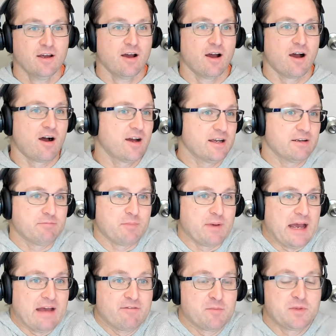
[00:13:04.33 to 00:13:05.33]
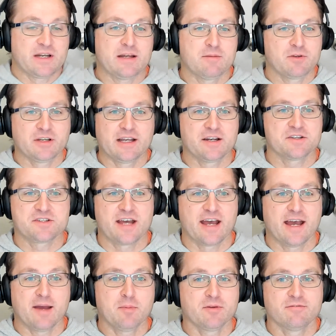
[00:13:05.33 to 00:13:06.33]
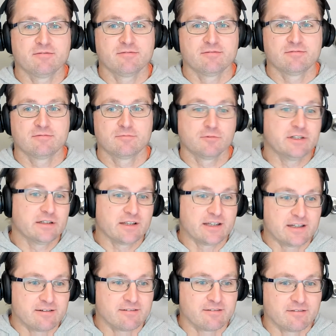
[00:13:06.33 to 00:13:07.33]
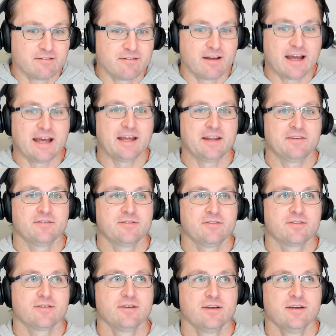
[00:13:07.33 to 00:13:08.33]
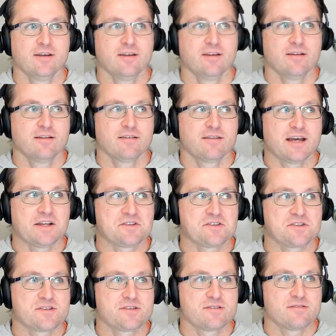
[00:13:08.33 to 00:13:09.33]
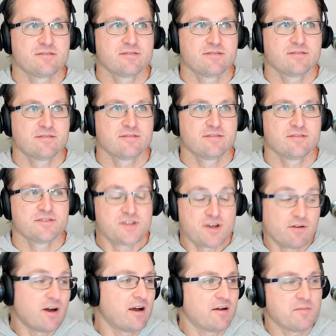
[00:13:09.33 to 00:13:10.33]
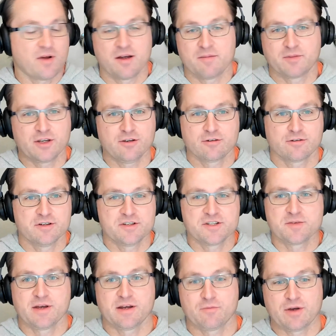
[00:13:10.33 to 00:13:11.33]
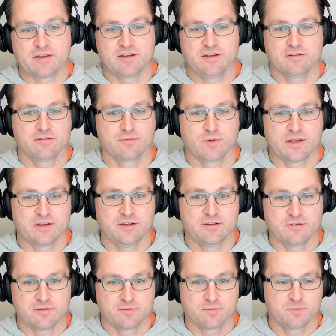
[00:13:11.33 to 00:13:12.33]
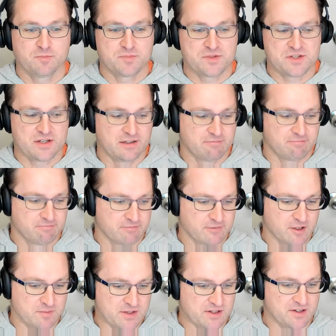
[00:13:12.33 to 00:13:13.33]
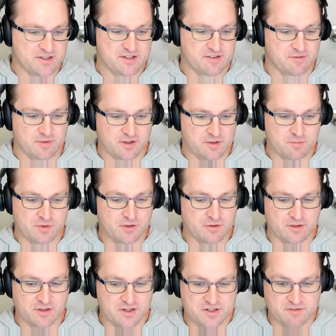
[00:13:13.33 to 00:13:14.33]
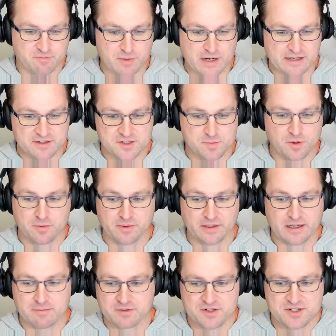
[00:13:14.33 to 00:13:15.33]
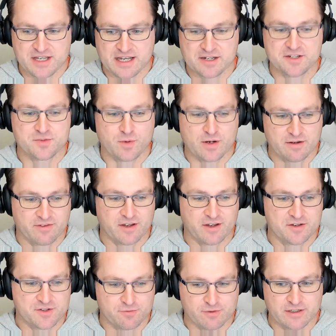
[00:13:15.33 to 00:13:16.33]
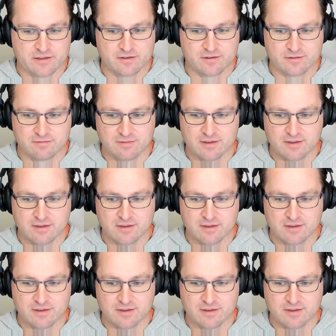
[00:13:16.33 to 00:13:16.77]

I haven't been able to get it to happen, really. And that's so I'm curious about whether you're seeing communities of practice popping up, because that is one of those real,